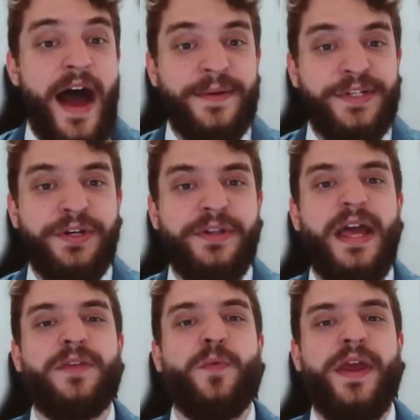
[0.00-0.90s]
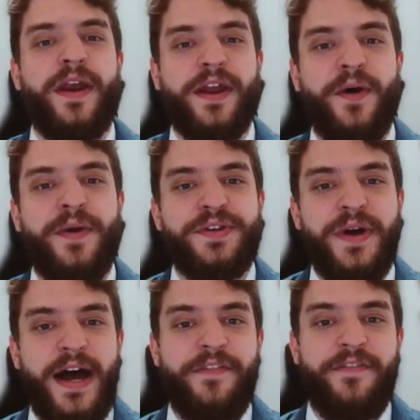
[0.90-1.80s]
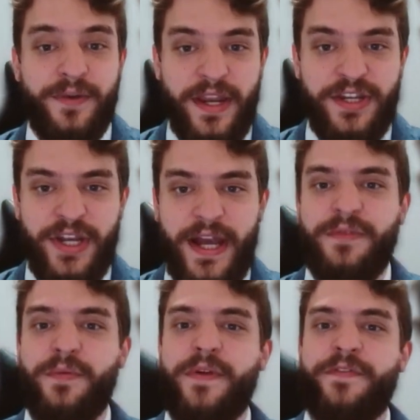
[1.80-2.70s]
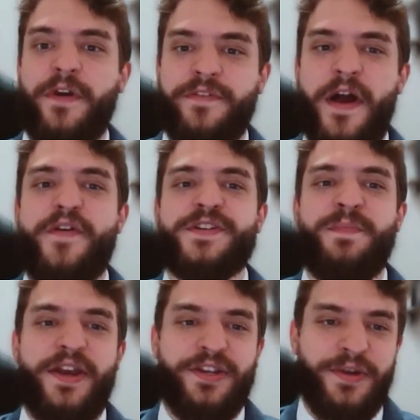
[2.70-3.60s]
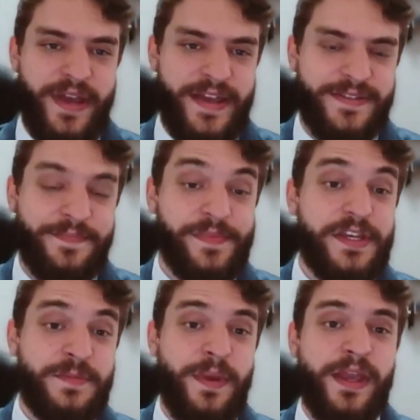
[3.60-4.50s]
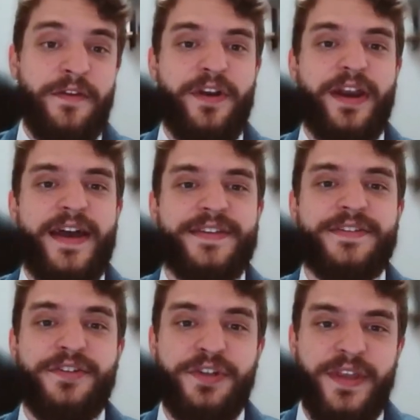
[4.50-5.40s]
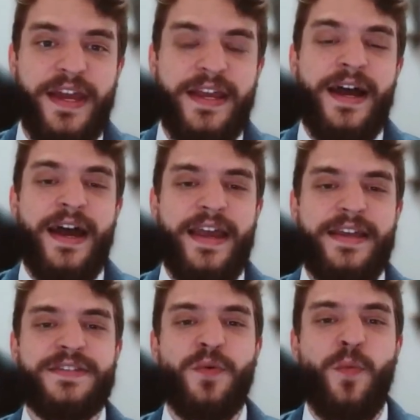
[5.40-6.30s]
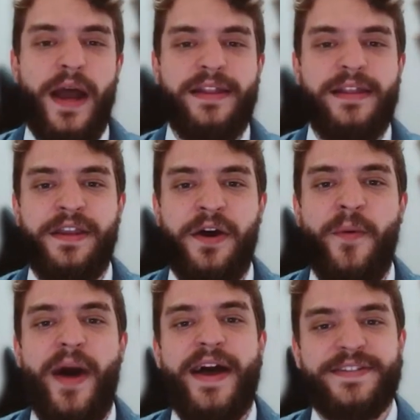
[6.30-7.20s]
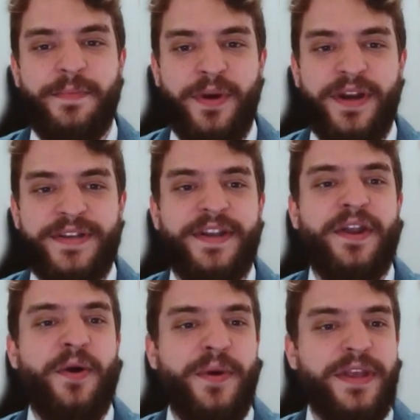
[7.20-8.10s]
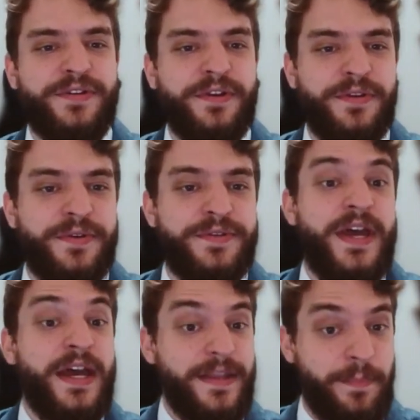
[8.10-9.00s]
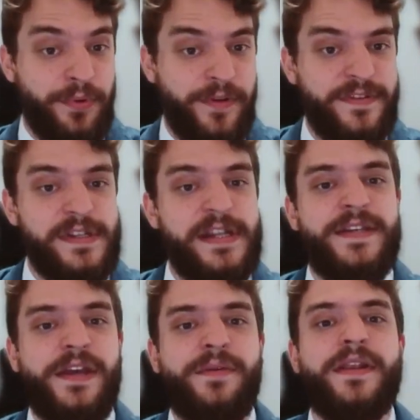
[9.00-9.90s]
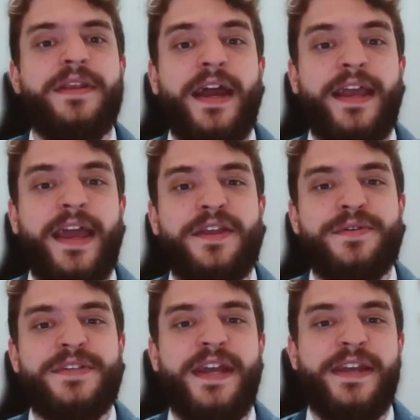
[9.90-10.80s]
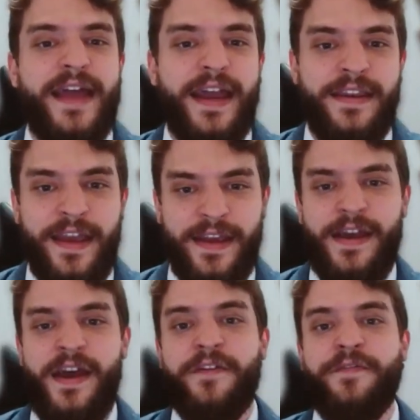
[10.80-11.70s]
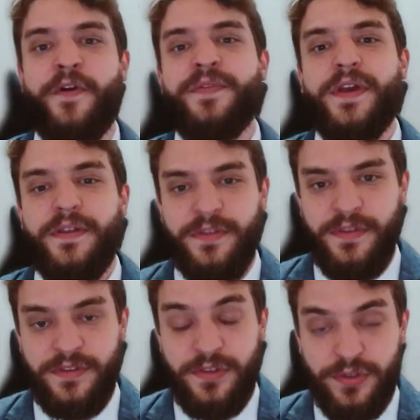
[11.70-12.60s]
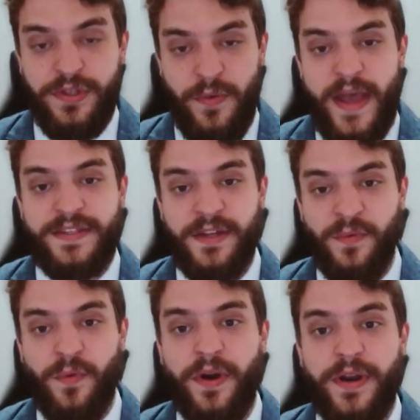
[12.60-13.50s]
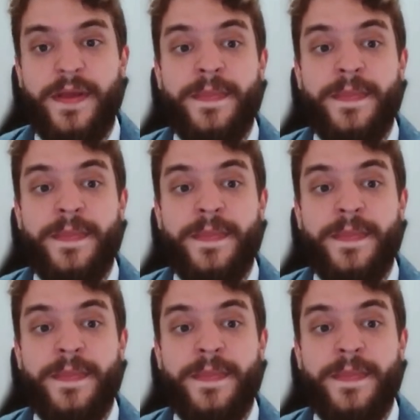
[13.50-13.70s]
I'm sure that we are going to have a great chat with our very special guest. Speaking of our guest today, he is widely known as the person who introduced the previously secret candlestick technique from the, to the Western world.